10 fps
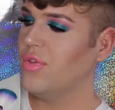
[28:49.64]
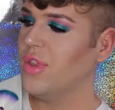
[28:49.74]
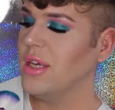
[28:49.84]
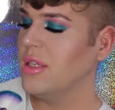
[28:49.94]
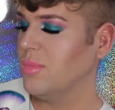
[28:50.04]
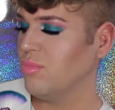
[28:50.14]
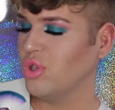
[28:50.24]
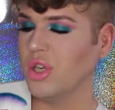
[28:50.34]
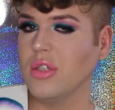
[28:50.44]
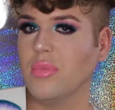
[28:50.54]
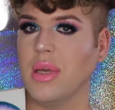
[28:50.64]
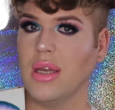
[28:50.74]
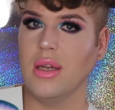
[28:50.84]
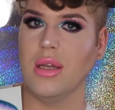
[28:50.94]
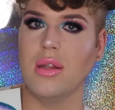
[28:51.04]
These brushes have
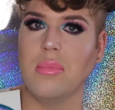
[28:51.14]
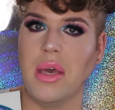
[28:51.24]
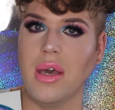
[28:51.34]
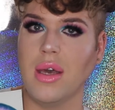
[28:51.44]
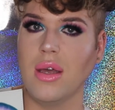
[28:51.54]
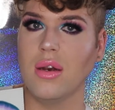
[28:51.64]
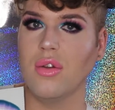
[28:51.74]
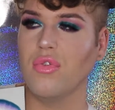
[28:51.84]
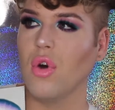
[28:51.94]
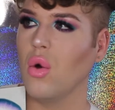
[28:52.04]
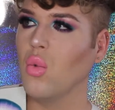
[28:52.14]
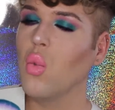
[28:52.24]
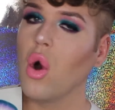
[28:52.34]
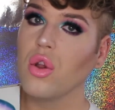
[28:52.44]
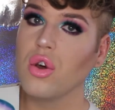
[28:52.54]
been in the making for
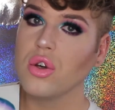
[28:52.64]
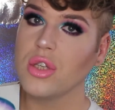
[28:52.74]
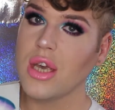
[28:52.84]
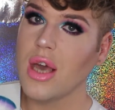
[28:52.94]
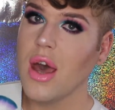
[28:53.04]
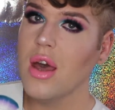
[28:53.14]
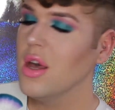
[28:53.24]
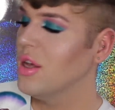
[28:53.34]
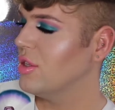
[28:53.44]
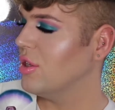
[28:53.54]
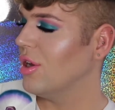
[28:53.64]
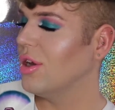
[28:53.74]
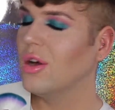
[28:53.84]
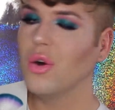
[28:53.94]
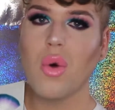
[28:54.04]
1 whole year,
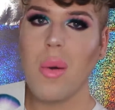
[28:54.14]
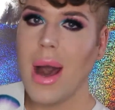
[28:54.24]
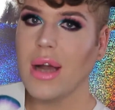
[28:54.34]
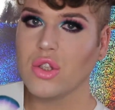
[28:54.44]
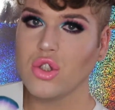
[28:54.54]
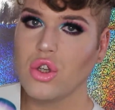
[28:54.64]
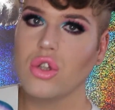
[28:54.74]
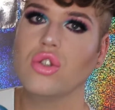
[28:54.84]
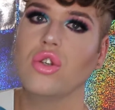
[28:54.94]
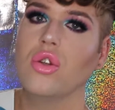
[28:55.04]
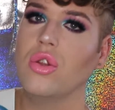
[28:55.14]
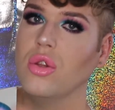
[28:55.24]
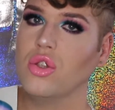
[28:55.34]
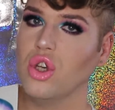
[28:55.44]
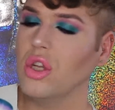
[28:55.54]
so who am I to judge?
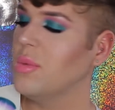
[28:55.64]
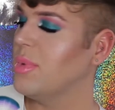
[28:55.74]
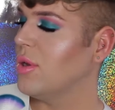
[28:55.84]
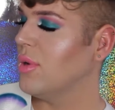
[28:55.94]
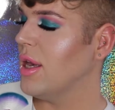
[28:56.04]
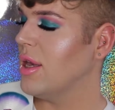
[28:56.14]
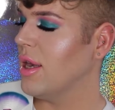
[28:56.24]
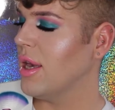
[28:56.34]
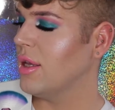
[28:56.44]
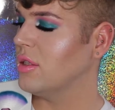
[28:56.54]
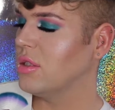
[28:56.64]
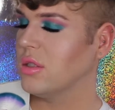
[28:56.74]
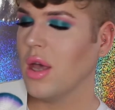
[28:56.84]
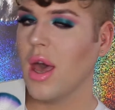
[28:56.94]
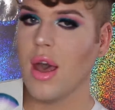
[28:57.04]
Jolie Beauty
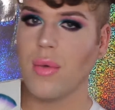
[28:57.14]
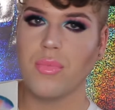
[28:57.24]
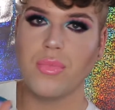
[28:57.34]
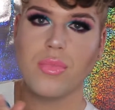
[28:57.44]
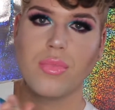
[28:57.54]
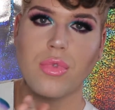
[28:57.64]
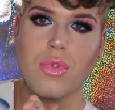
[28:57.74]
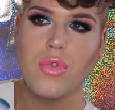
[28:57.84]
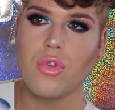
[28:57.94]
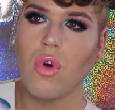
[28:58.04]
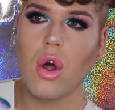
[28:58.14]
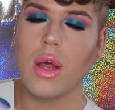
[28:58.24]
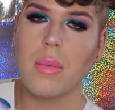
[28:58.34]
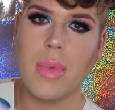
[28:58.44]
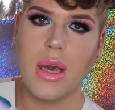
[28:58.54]
is, they're all
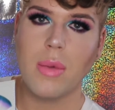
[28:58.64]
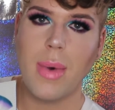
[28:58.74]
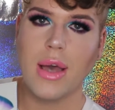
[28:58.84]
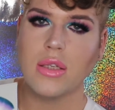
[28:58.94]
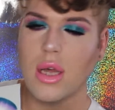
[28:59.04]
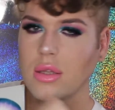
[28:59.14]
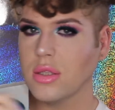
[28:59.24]
like makeup artists that